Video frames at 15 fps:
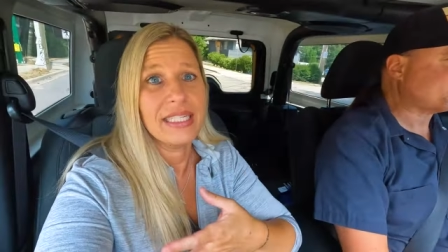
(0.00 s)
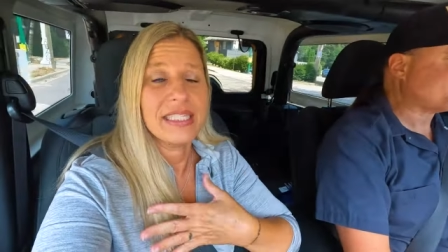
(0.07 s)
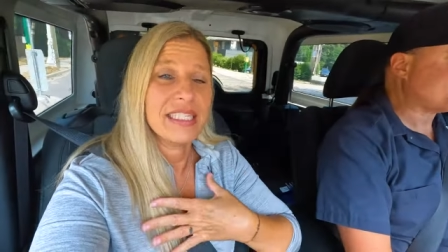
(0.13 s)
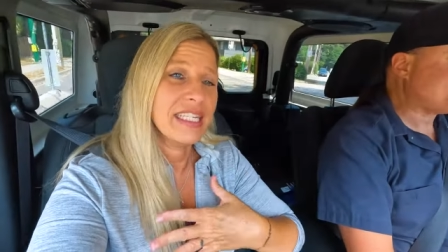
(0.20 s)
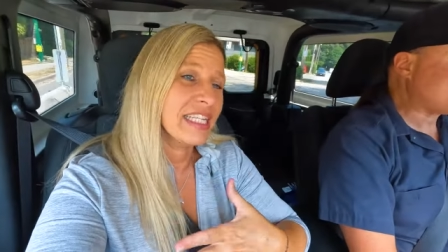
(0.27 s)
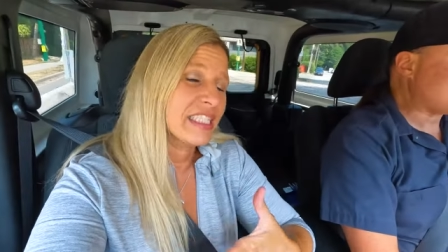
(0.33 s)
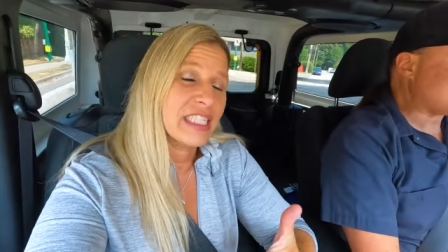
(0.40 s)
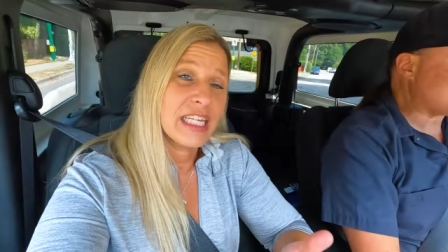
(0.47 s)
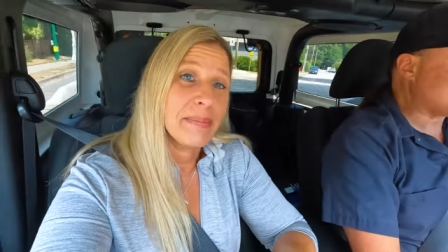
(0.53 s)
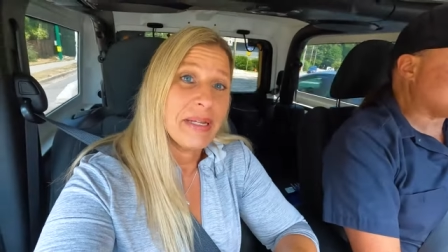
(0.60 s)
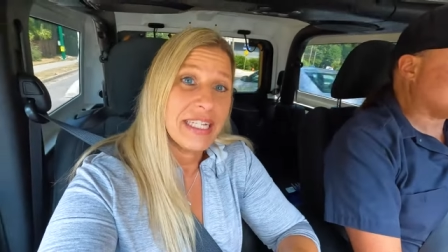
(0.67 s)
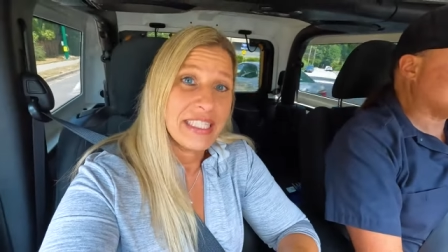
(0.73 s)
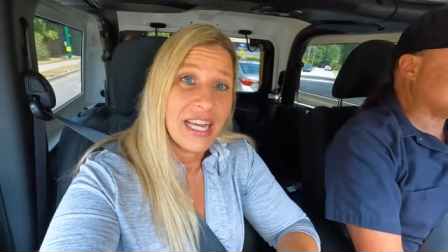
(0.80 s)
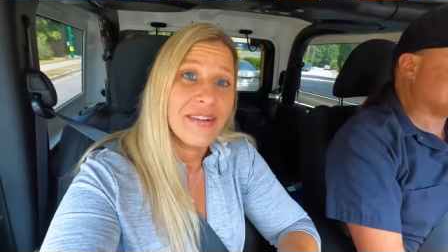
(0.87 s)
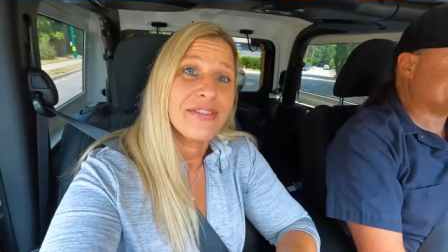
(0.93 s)
it's it's going to
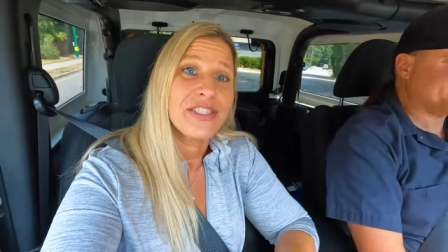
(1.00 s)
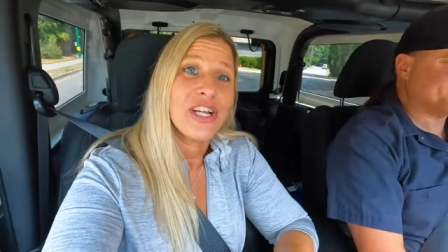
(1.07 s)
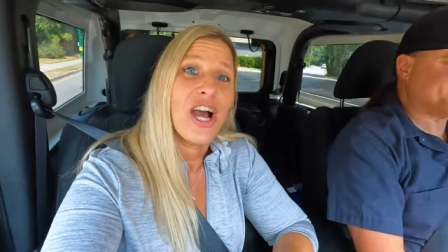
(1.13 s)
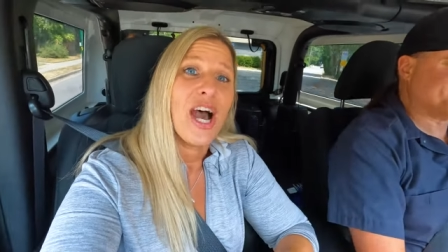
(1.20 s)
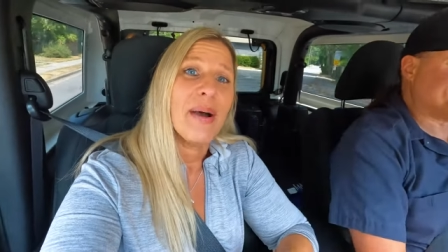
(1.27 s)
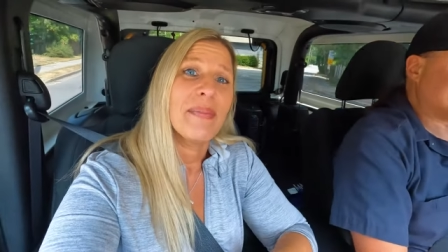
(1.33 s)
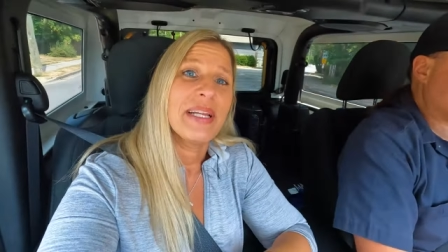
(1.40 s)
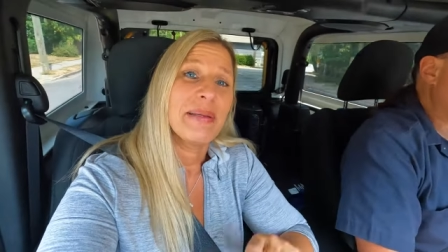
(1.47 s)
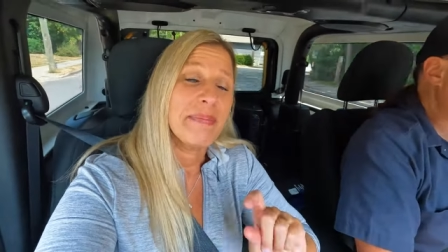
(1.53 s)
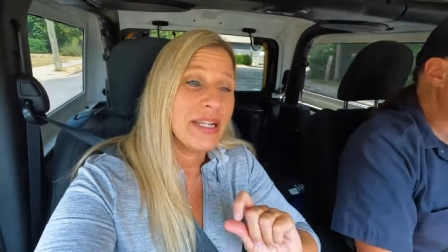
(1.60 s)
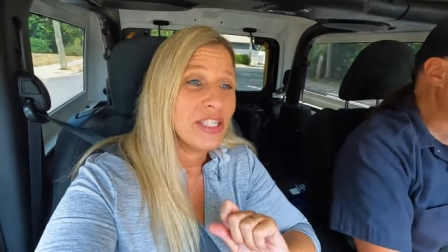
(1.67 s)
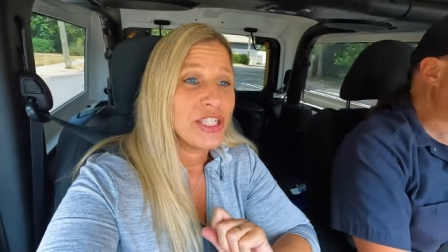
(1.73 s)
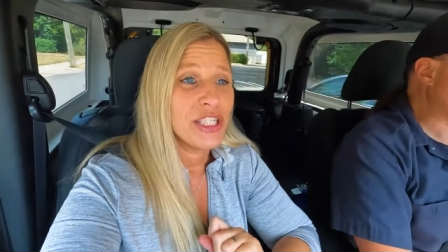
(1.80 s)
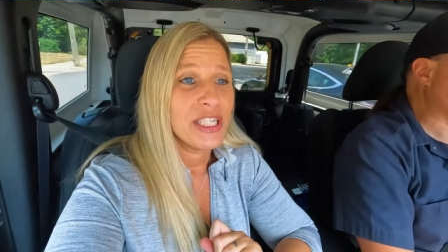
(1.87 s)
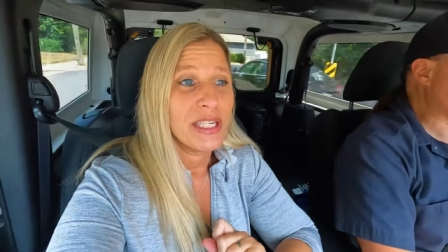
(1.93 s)
be a tough you know? job, but he
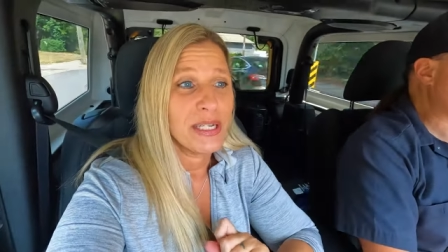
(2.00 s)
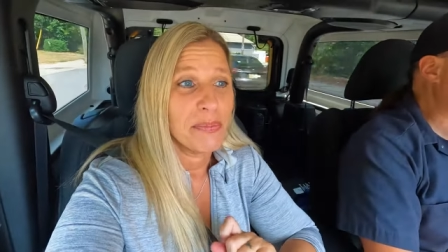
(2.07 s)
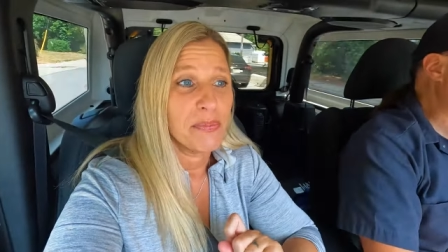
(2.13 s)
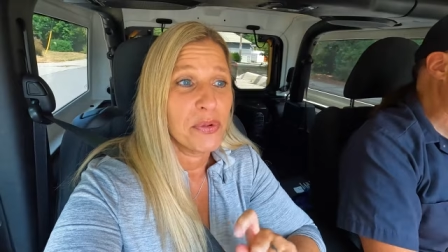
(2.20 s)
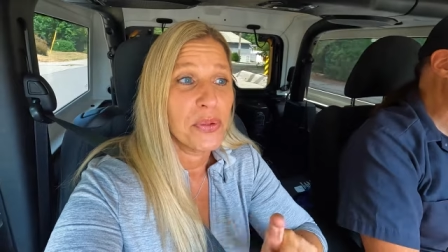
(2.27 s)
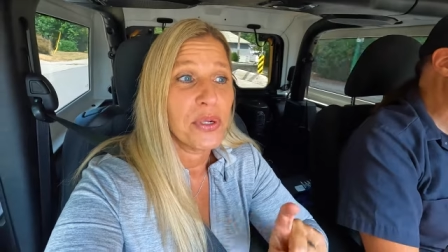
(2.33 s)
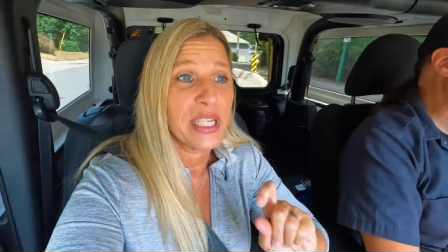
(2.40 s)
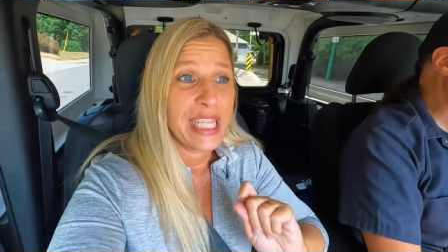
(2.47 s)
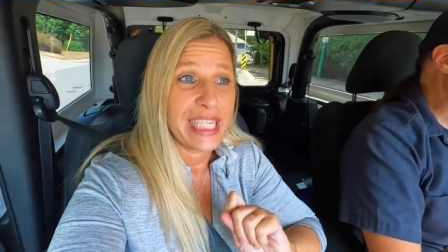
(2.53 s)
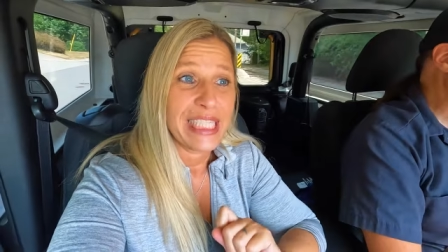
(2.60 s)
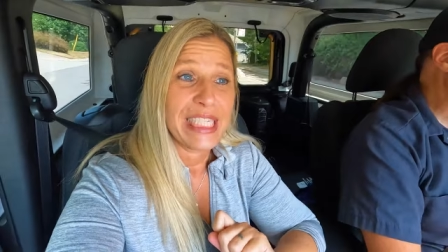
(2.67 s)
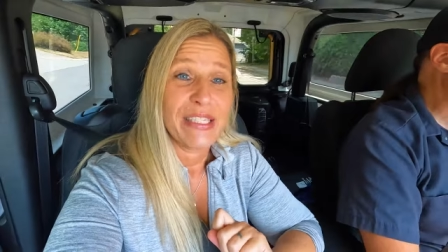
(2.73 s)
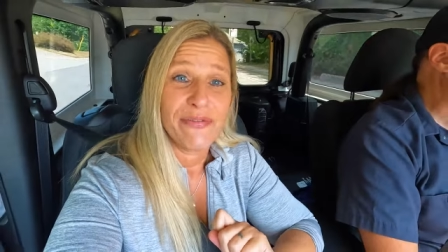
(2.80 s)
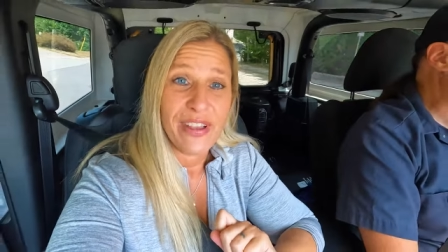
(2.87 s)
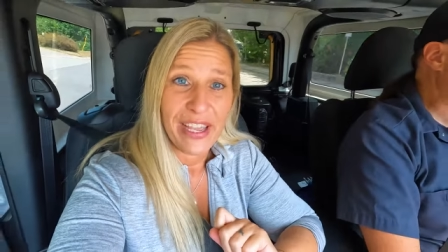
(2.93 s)
mentioned a brewery
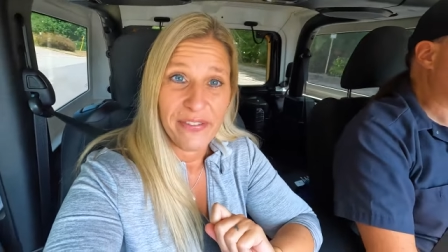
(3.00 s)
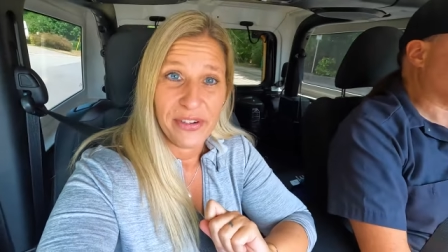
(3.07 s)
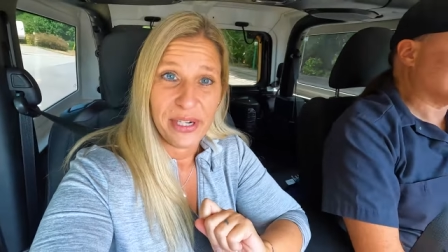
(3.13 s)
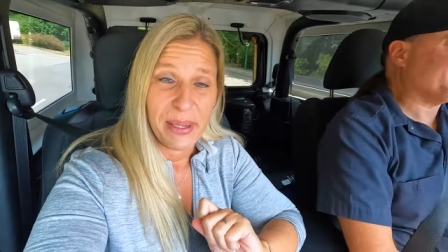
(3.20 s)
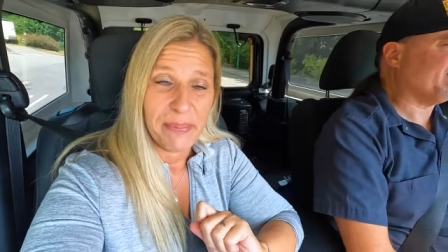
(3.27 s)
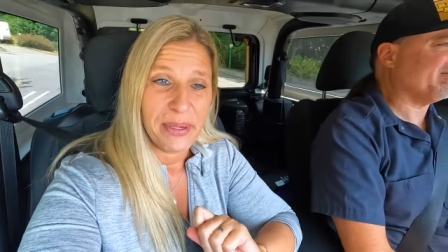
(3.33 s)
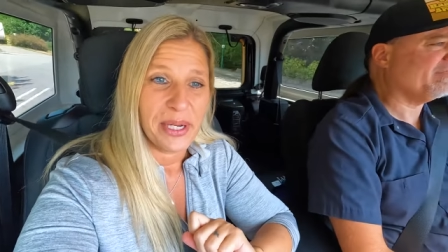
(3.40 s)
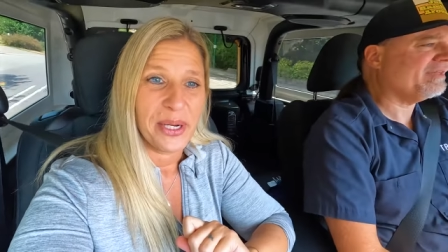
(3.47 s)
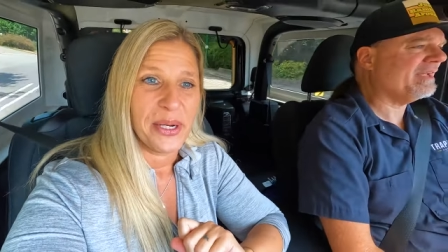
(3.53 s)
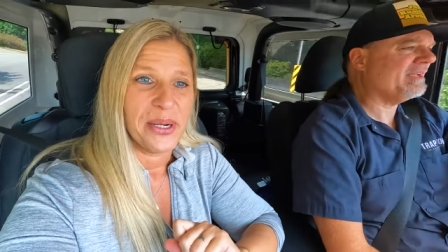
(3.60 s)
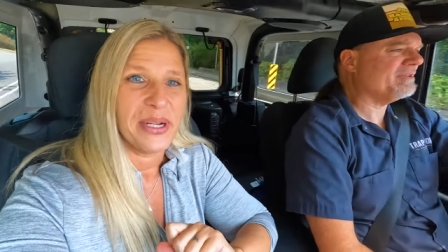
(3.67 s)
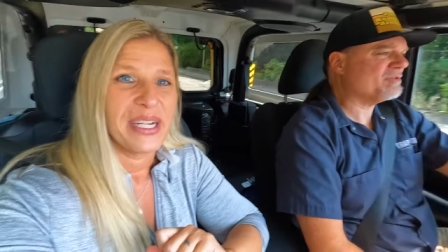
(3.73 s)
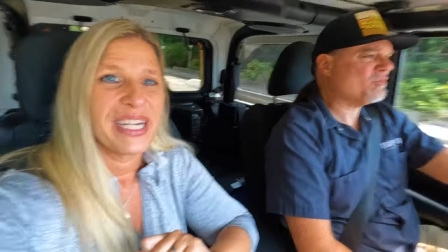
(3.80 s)
that's his favorite and, up and here. And the thing